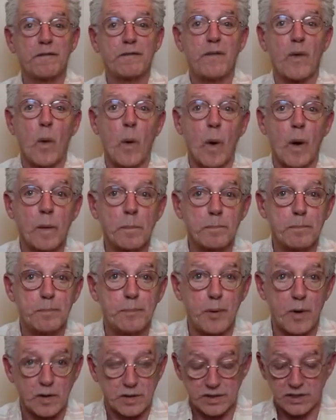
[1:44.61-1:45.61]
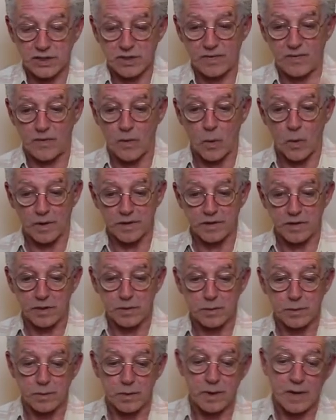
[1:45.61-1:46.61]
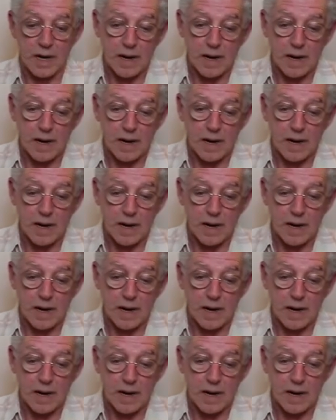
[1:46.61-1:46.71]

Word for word: 4 books for you,